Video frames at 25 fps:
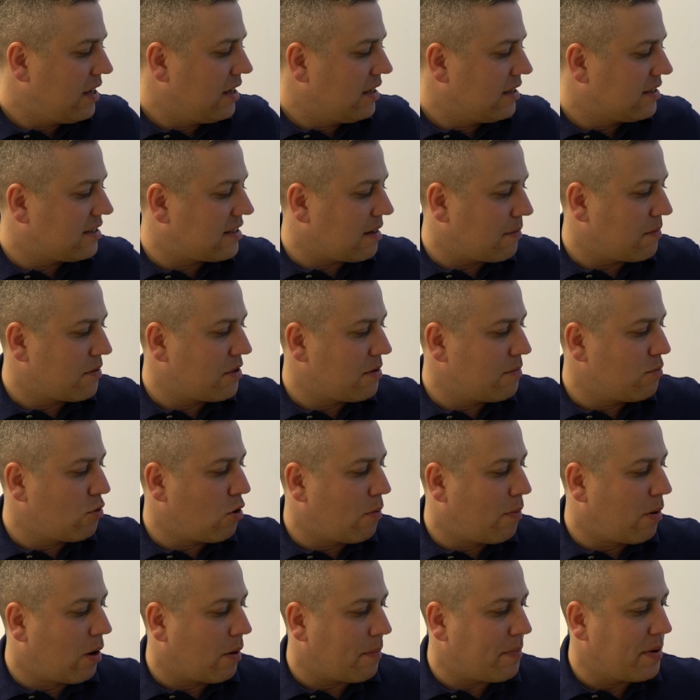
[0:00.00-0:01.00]
some of the more
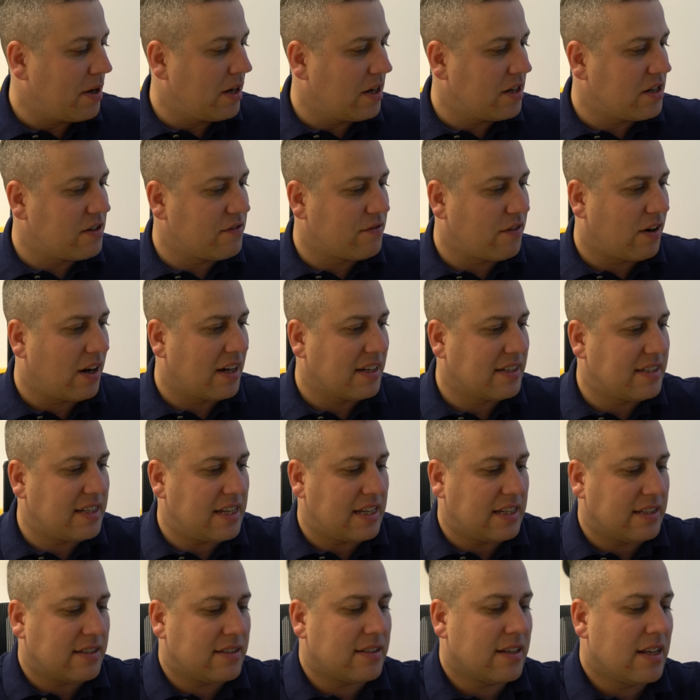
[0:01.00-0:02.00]
popular
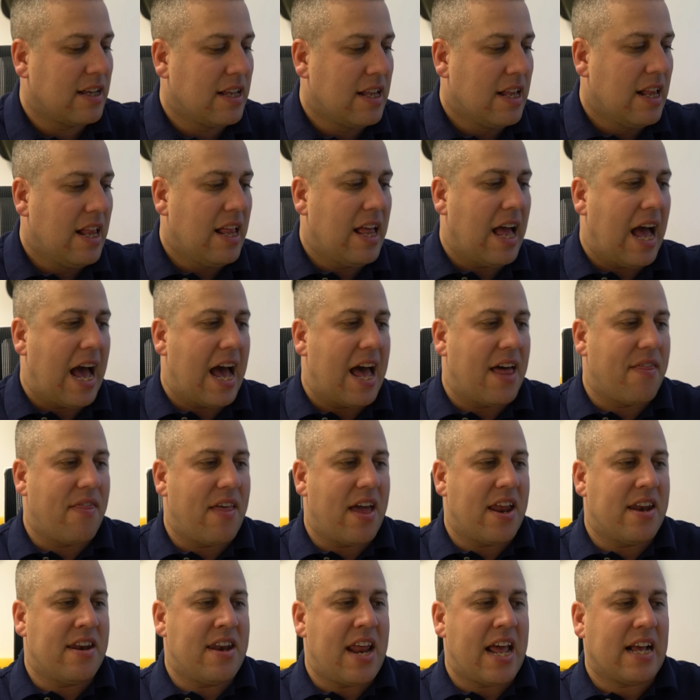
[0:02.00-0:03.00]
devices. And
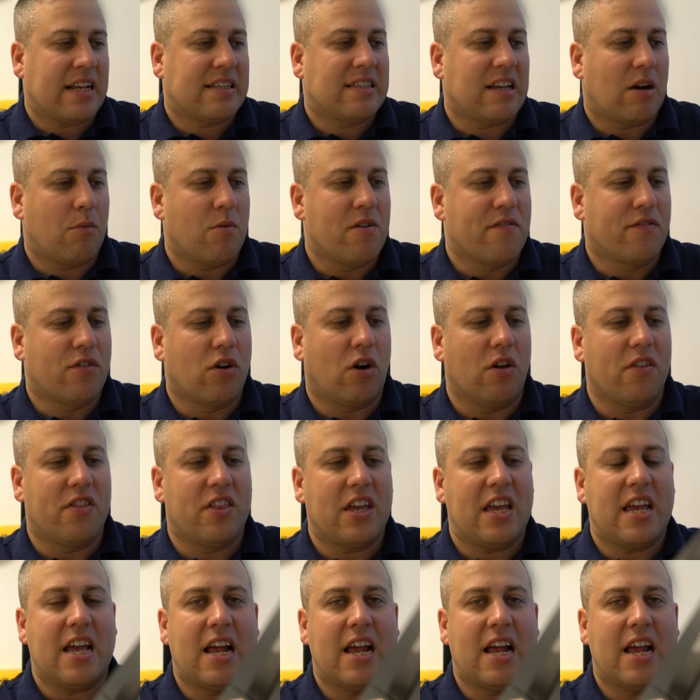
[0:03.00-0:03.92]
then next up we've got the